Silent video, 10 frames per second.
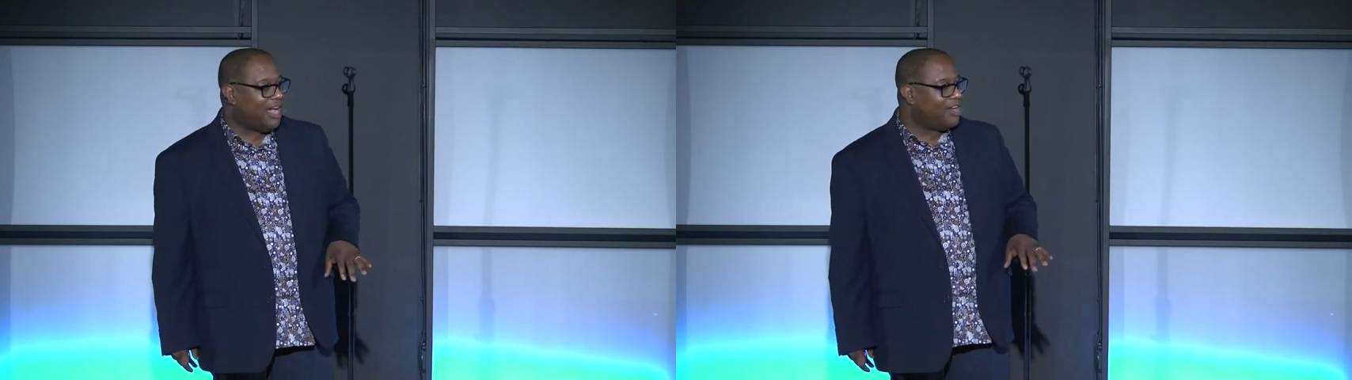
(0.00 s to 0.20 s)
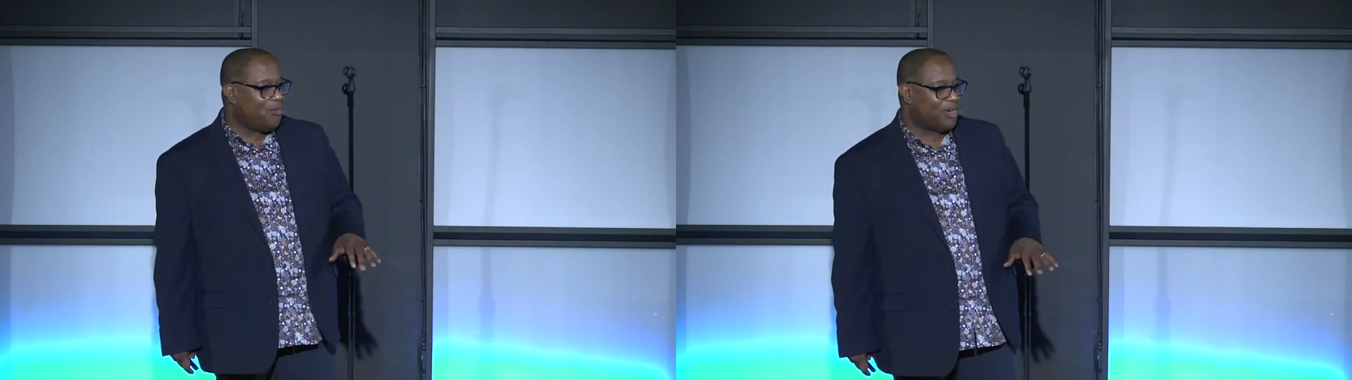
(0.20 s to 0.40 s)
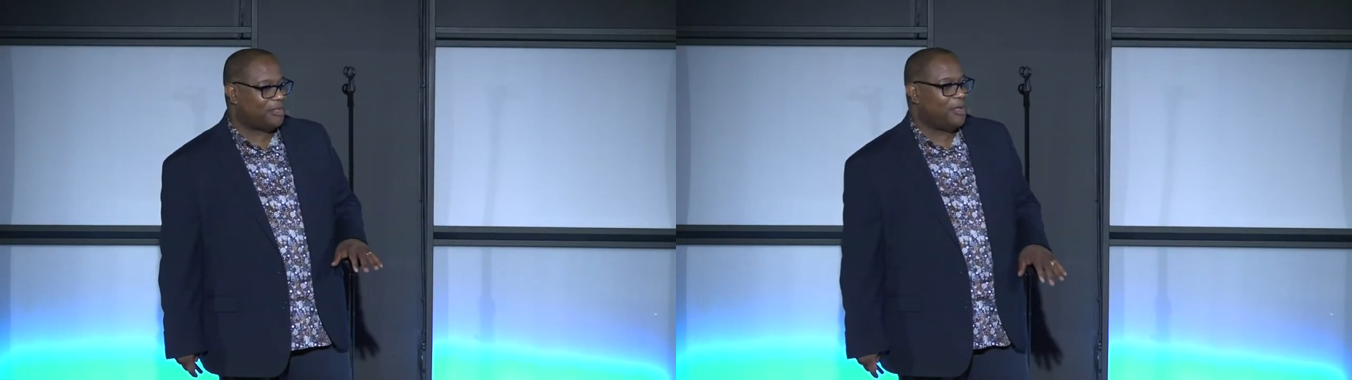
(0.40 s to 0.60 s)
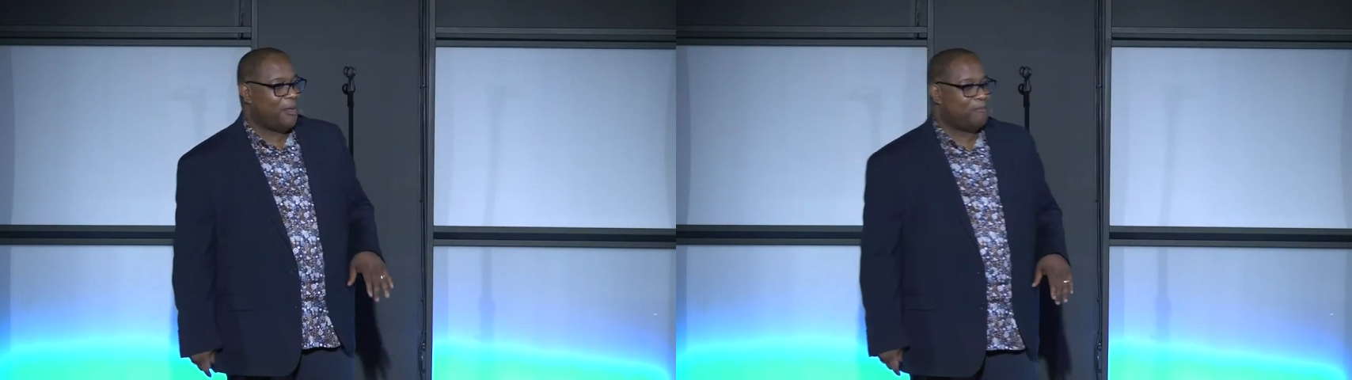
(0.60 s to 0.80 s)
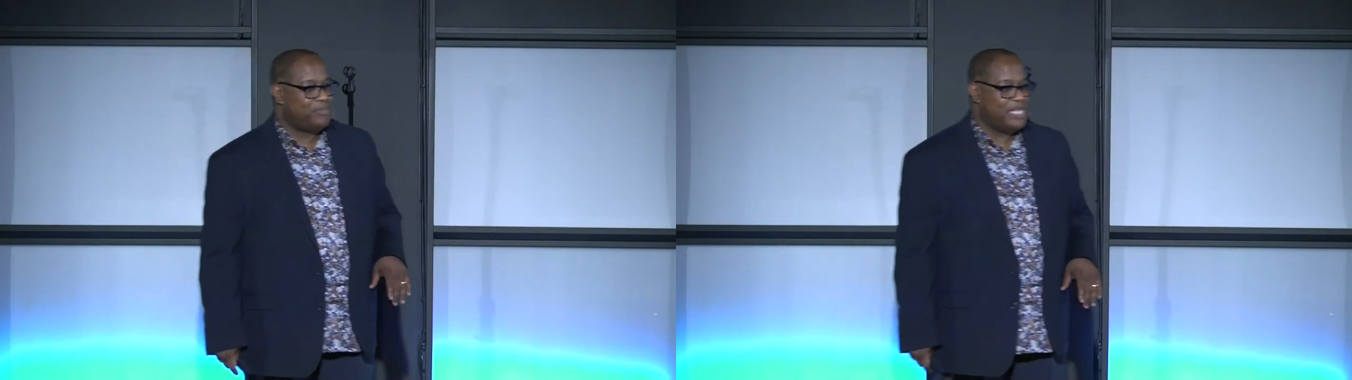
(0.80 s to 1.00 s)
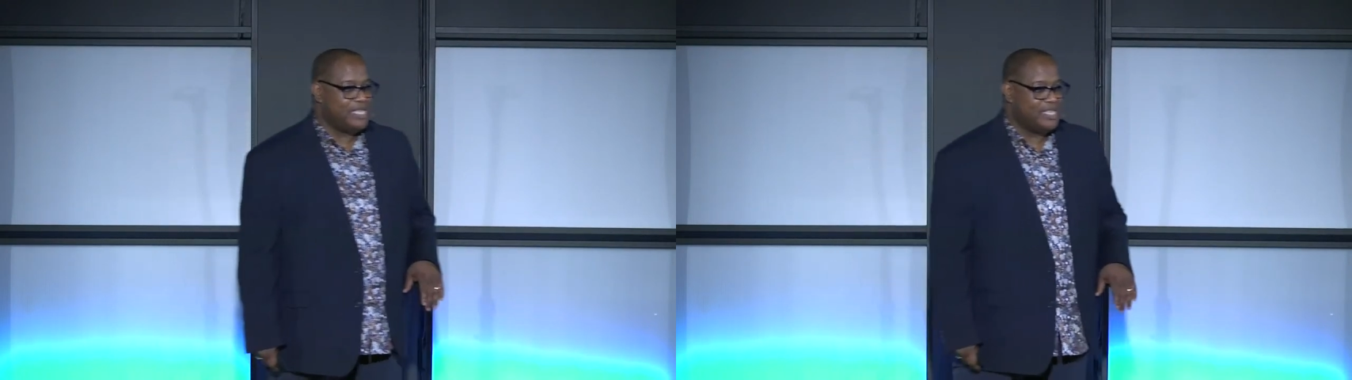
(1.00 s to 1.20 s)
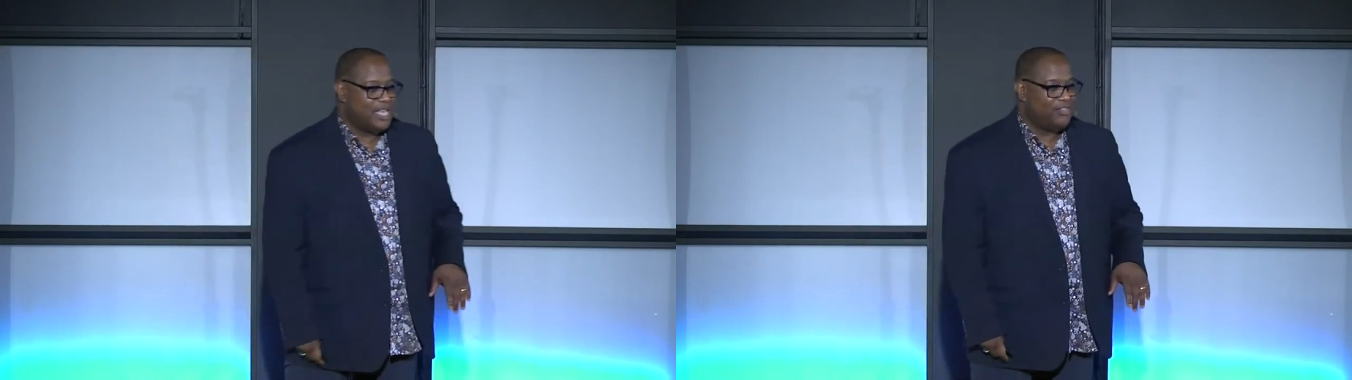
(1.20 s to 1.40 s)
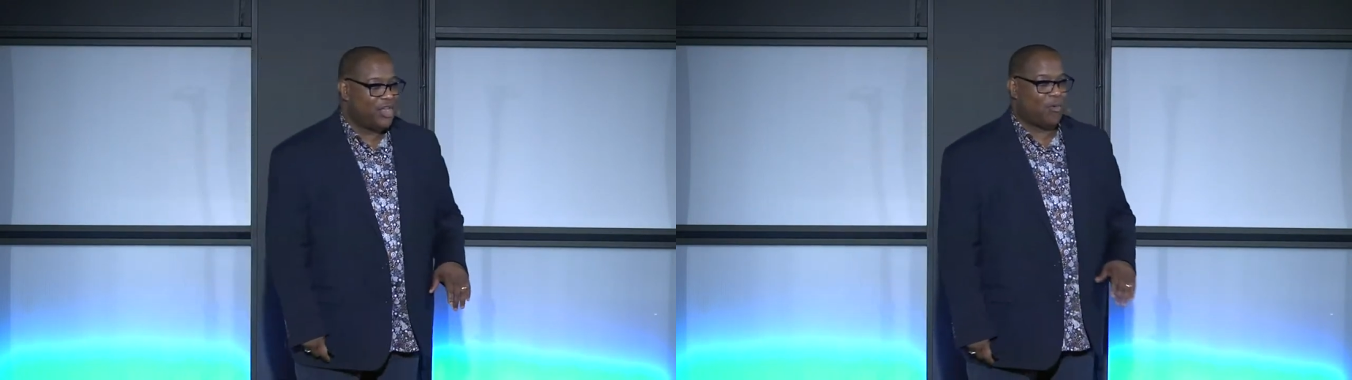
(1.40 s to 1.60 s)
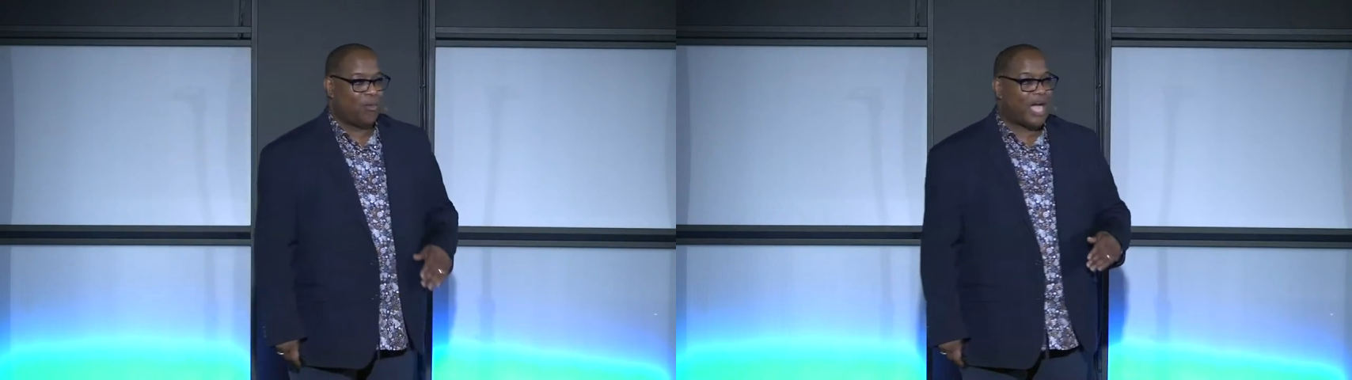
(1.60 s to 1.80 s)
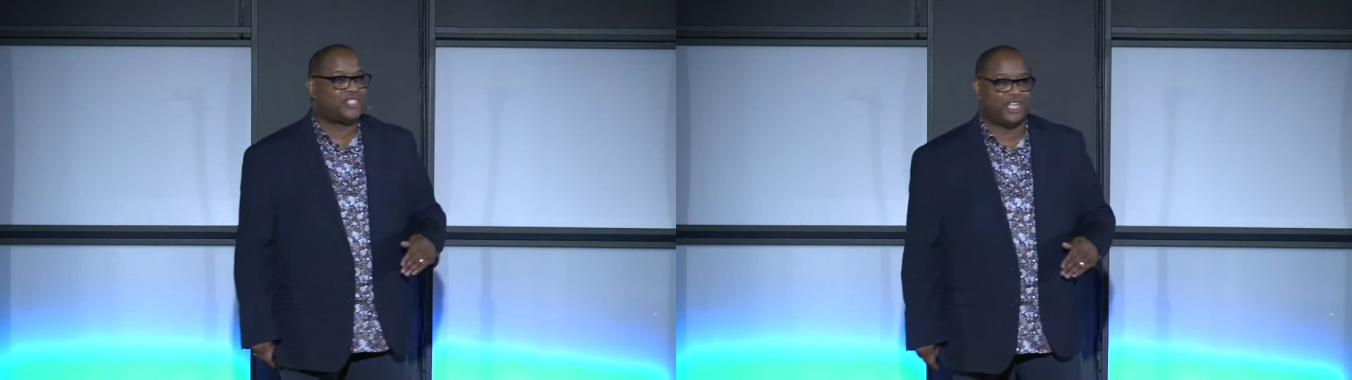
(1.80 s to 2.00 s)
I don't want to be there
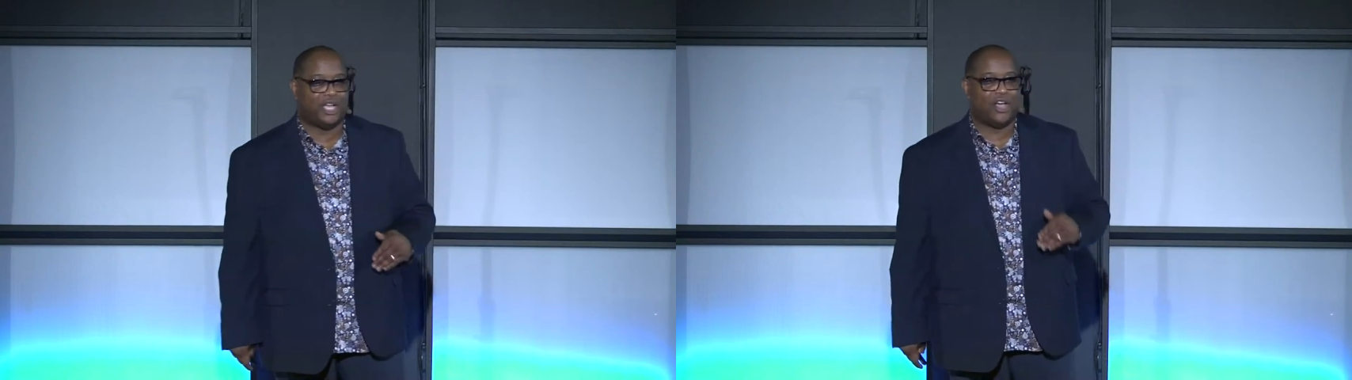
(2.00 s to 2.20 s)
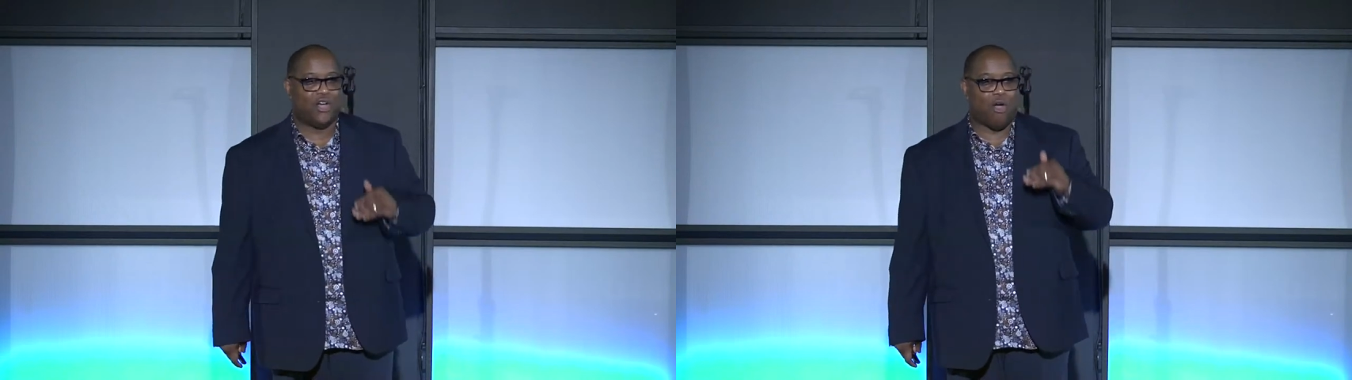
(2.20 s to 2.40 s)
watching